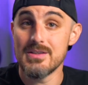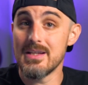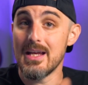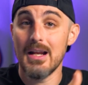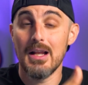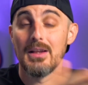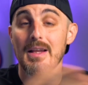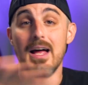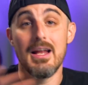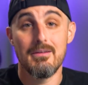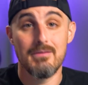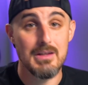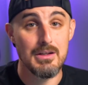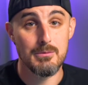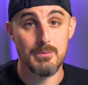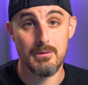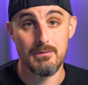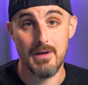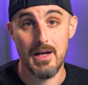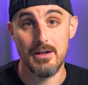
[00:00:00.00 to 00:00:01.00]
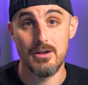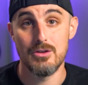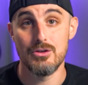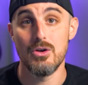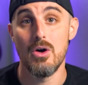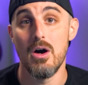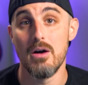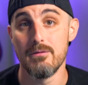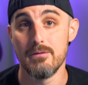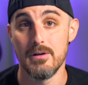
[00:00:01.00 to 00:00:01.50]
that a lot of these providers
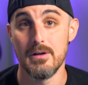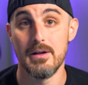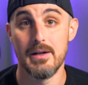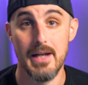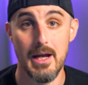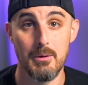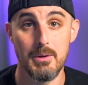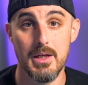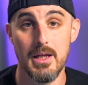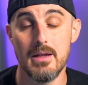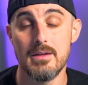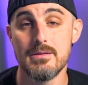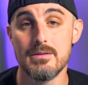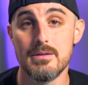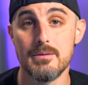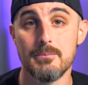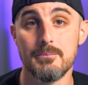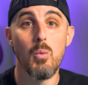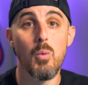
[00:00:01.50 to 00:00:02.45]
offer nowadays.